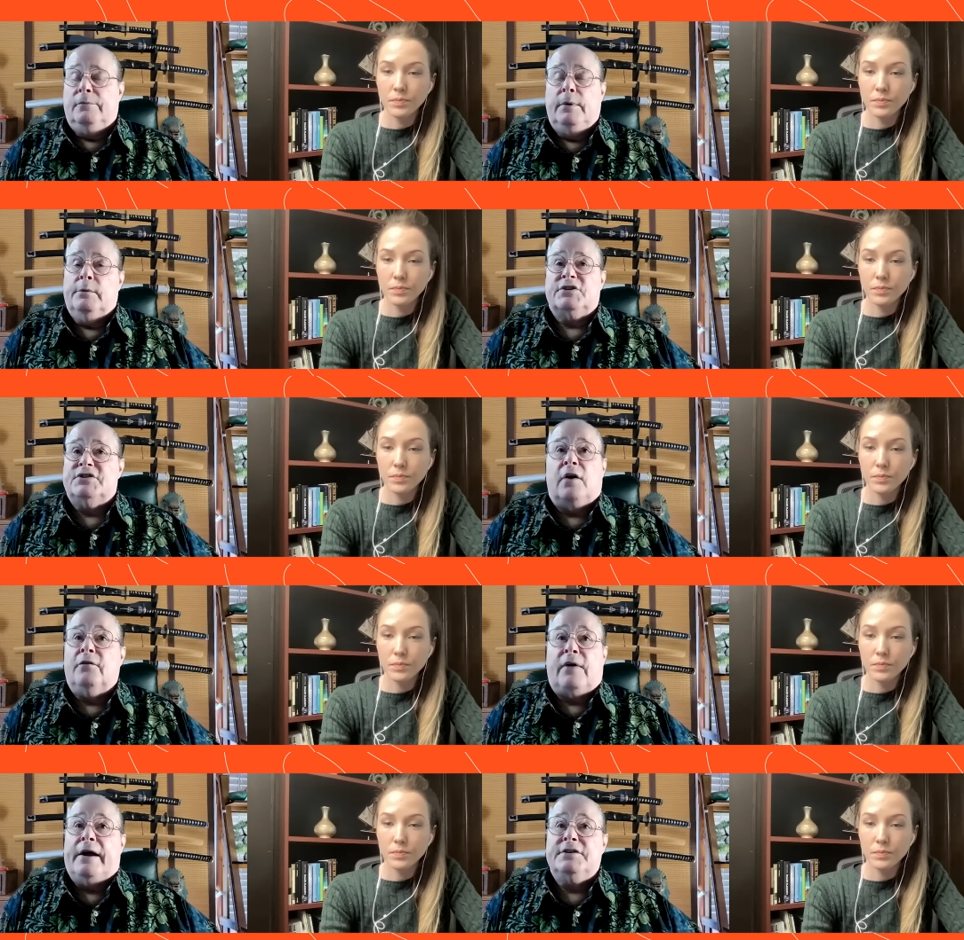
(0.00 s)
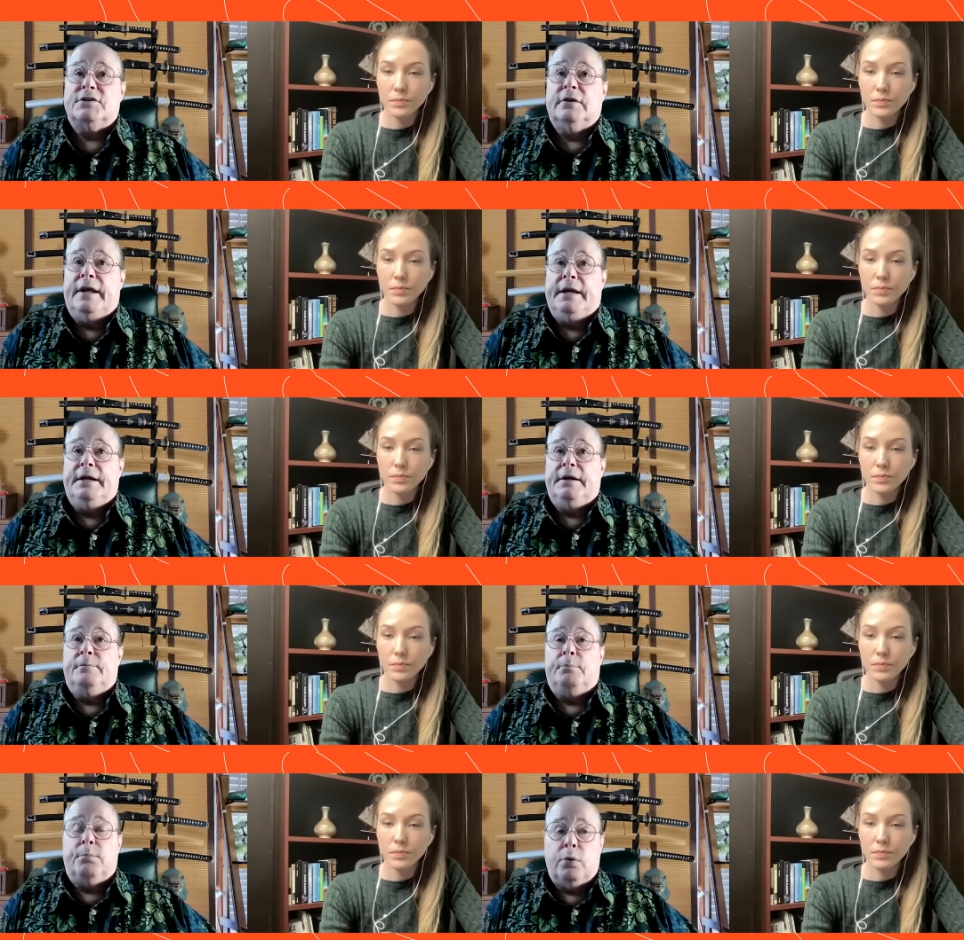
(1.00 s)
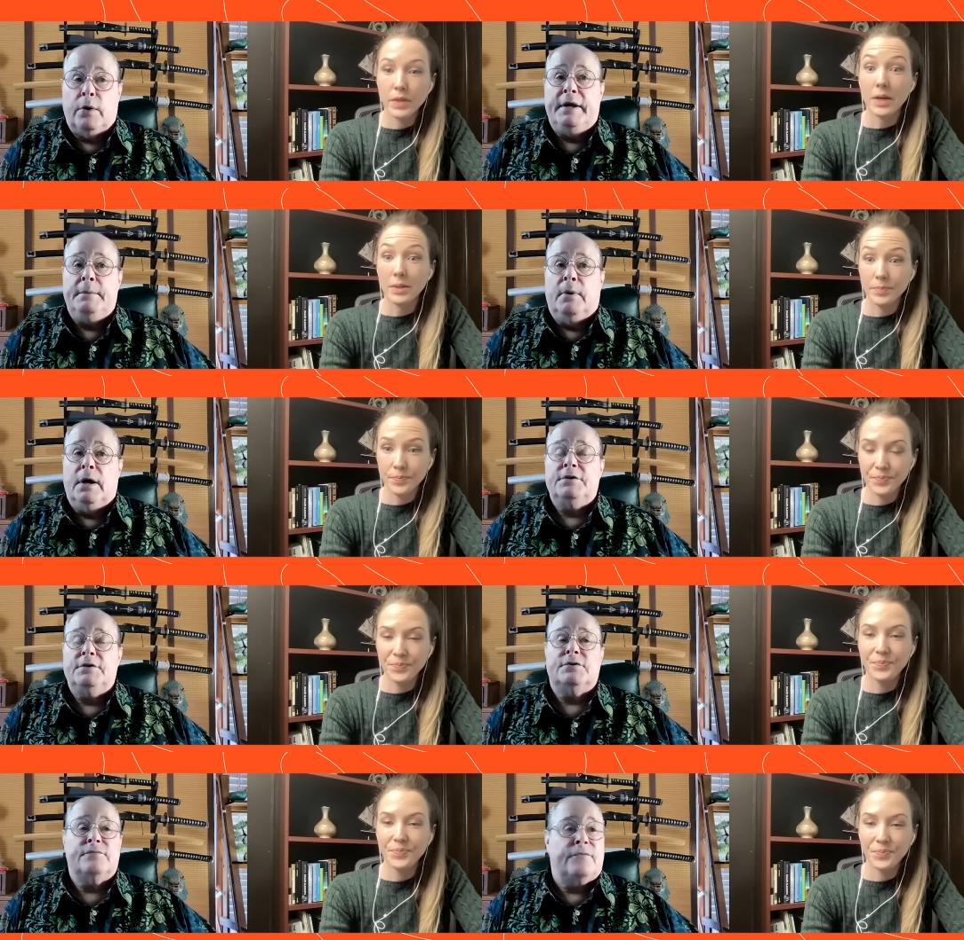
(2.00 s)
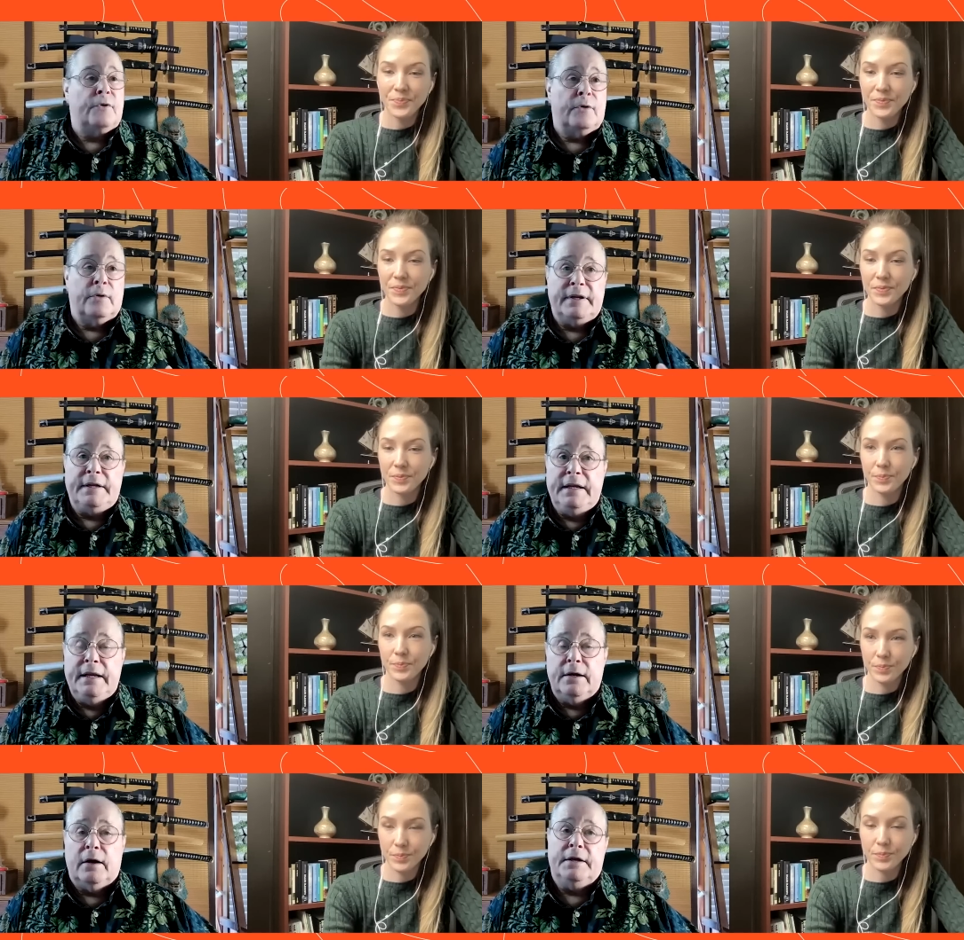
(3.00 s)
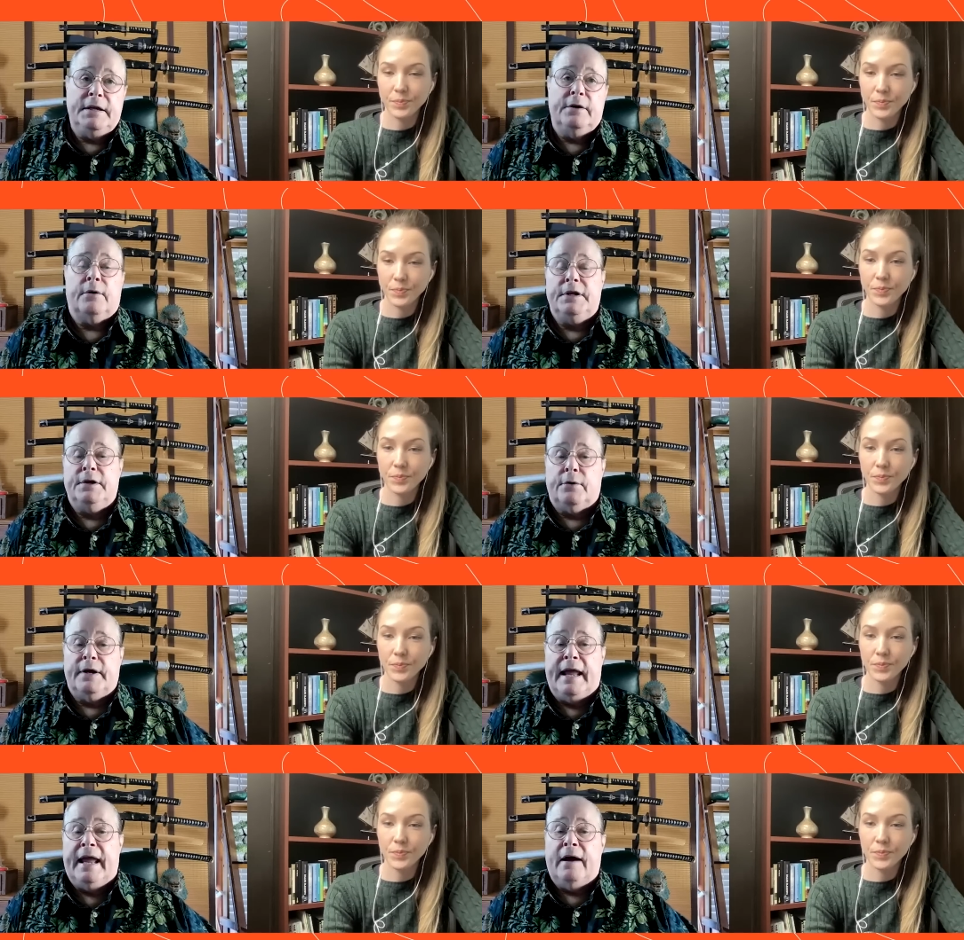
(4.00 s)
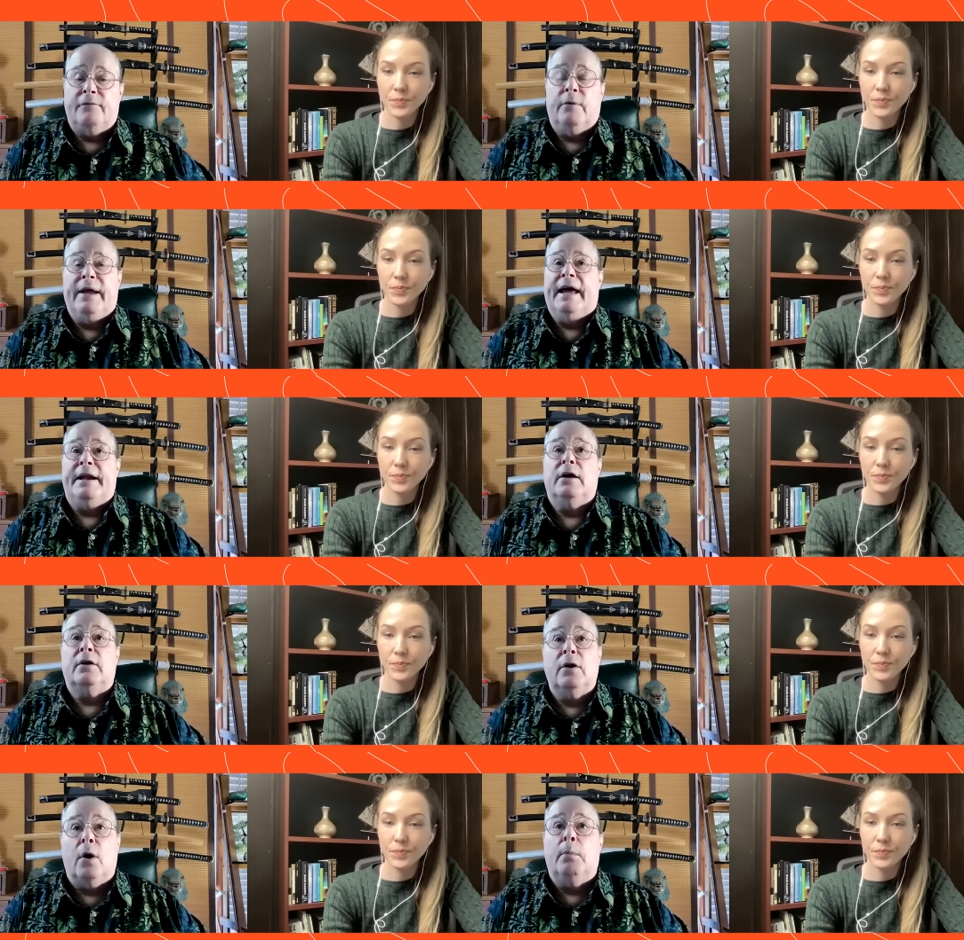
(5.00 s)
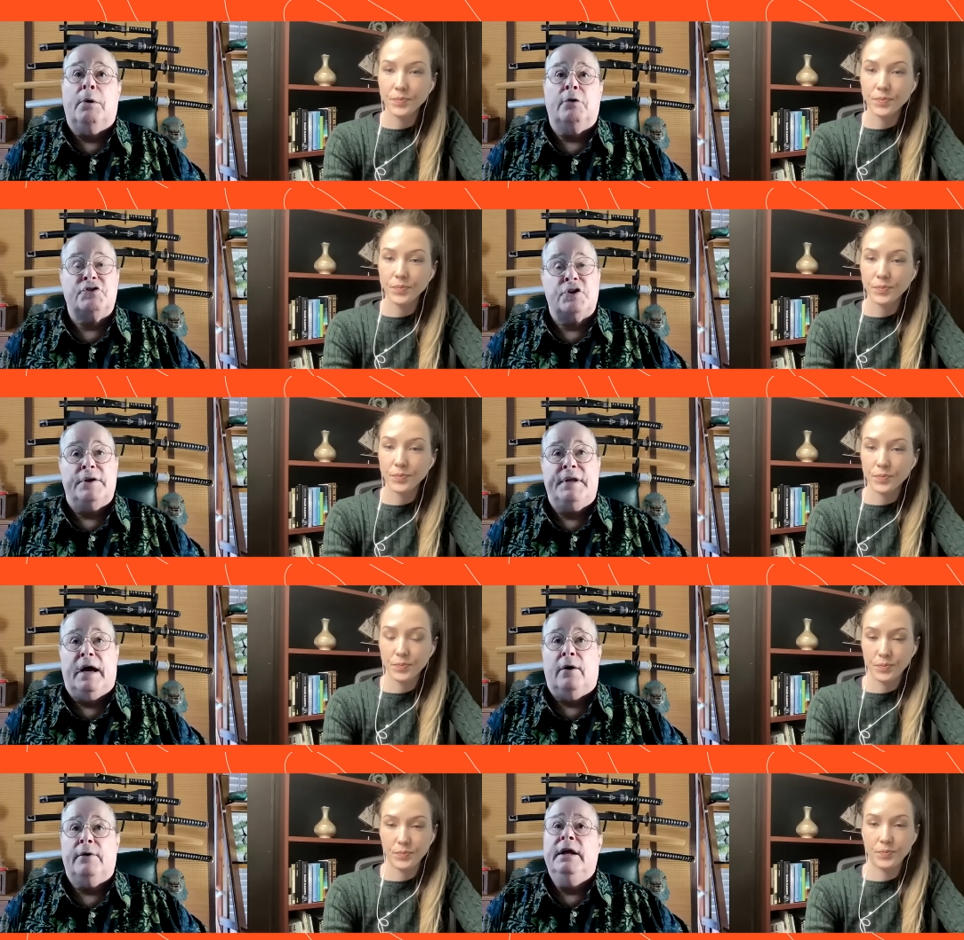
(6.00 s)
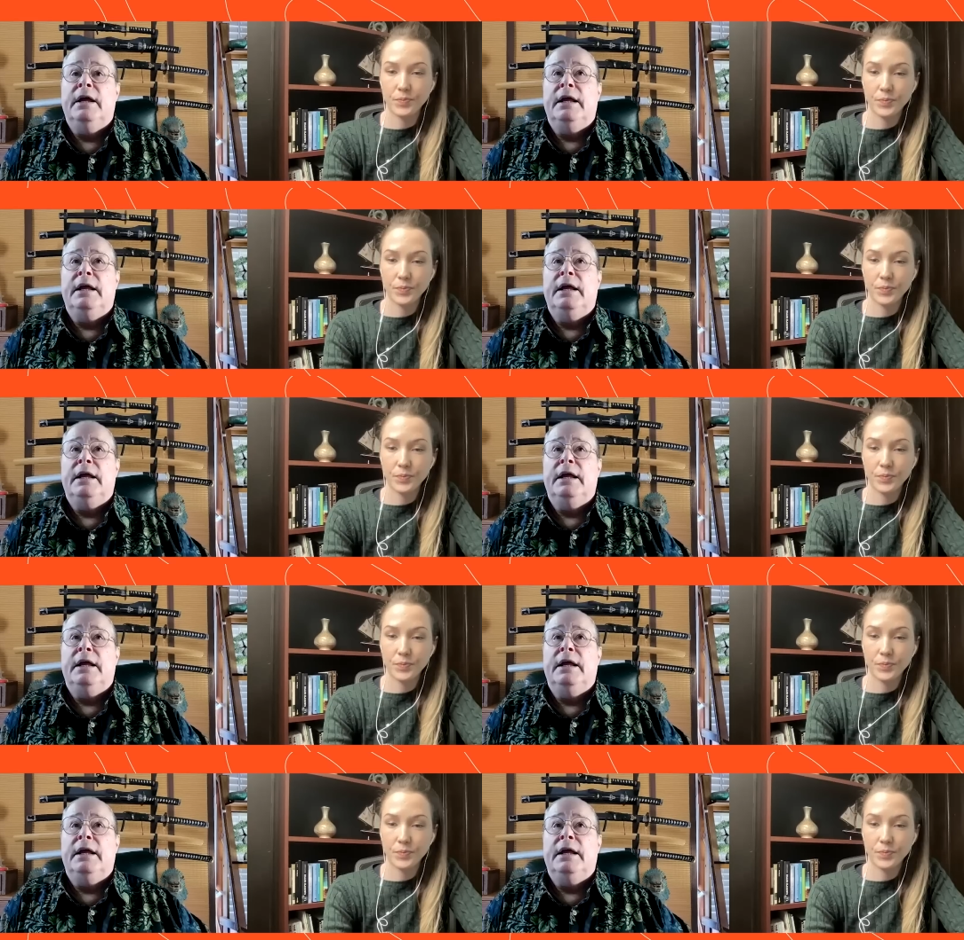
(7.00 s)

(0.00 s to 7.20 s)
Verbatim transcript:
Speaker 1: we were self isolated pretty much for year a year a year and a half we had a global shutdown